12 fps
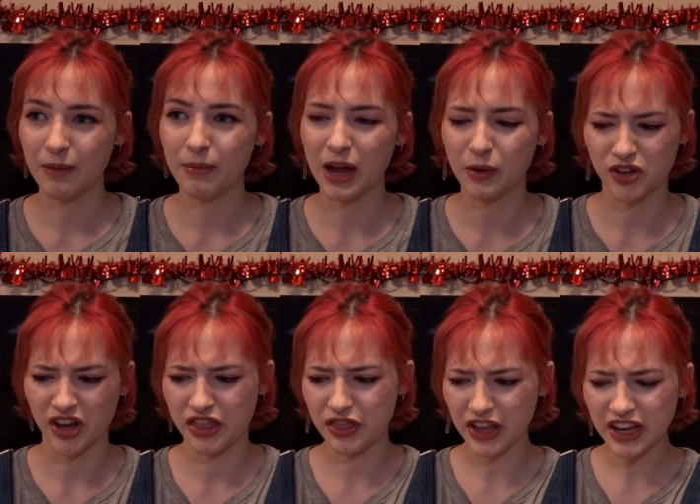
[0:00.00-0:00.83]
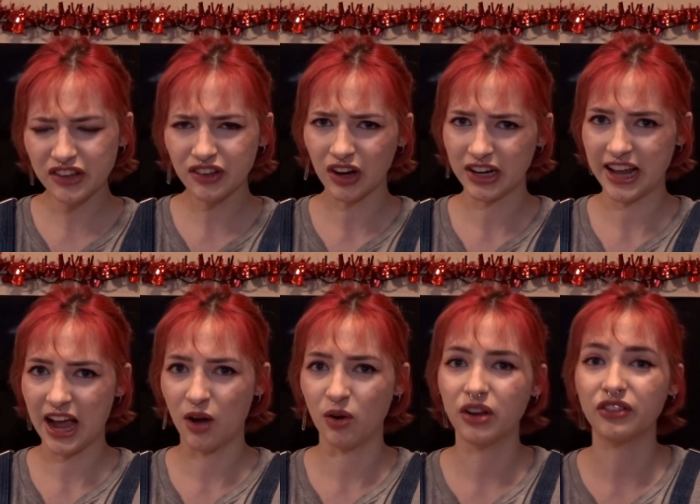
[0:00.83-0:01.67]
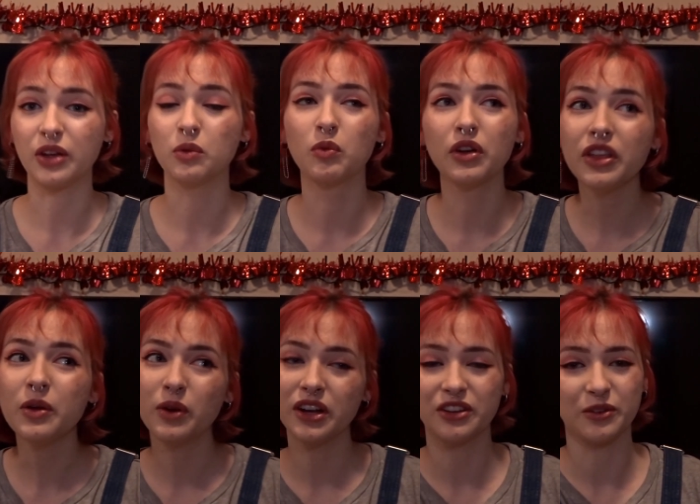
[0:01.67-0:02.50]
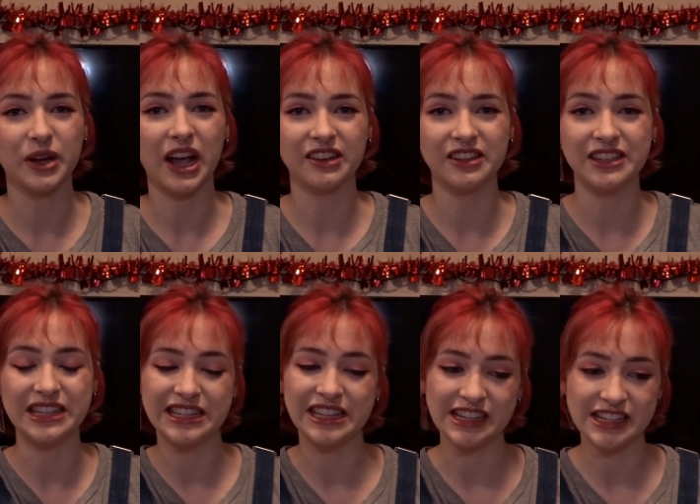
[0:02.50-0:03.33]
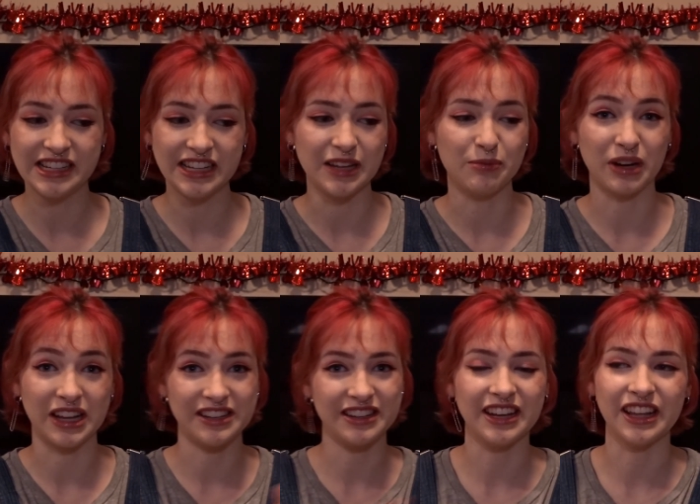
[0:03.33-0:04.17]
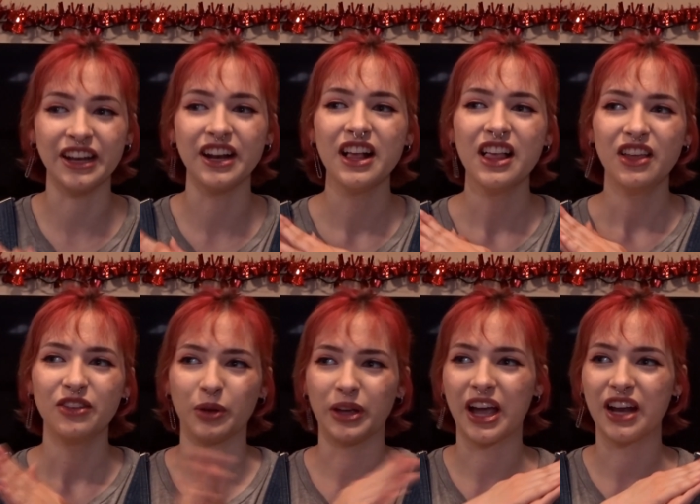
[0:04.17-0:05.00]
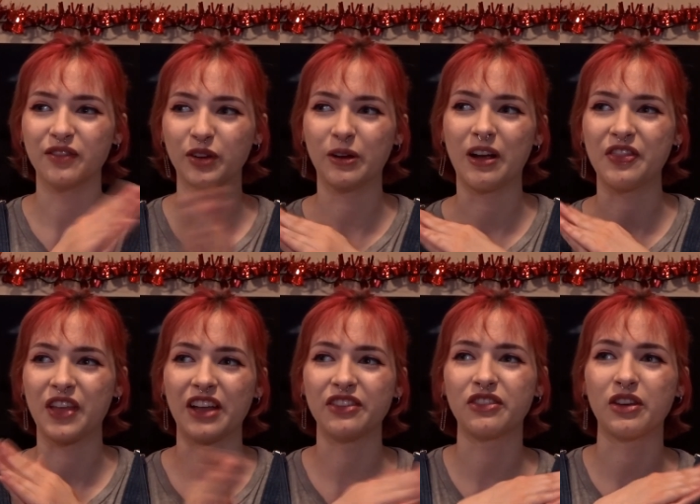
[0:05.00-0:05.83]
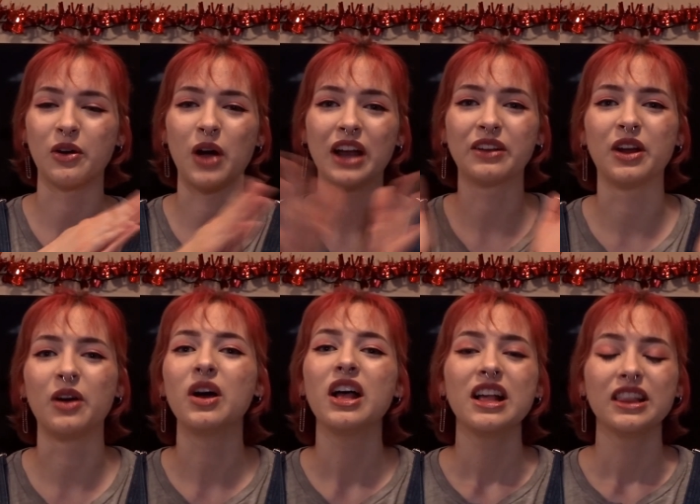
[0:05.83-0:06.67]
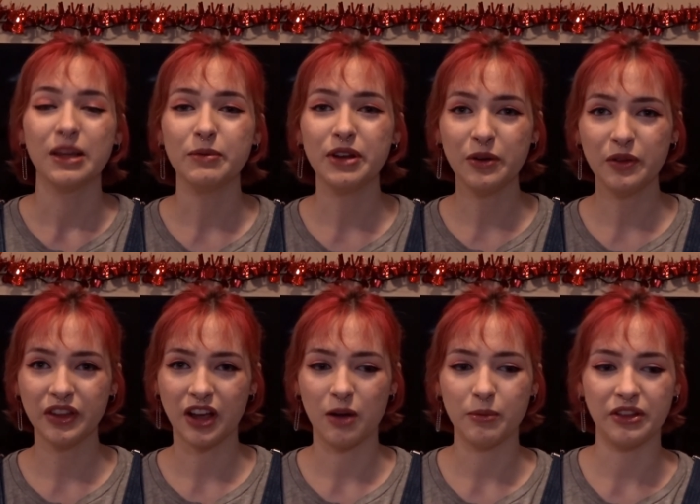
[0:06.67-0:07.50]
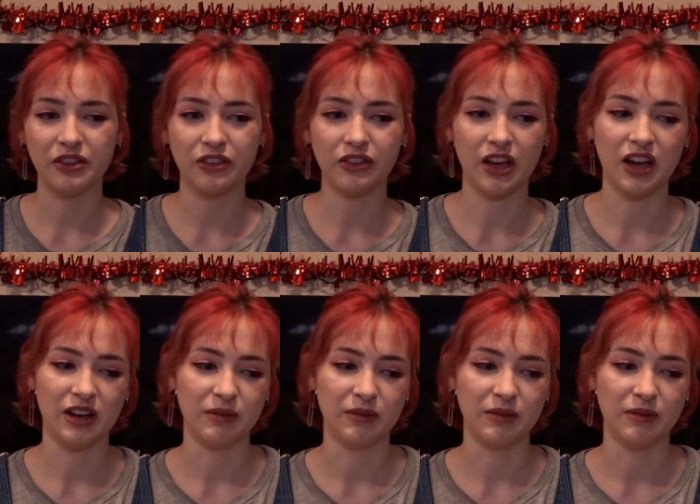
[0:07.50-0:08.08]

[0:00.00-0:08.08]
comeback, which I think is already out, because I really wanted to react to DDD, but I didn't, so I kind of regret that. So I don't know, let me know in the comments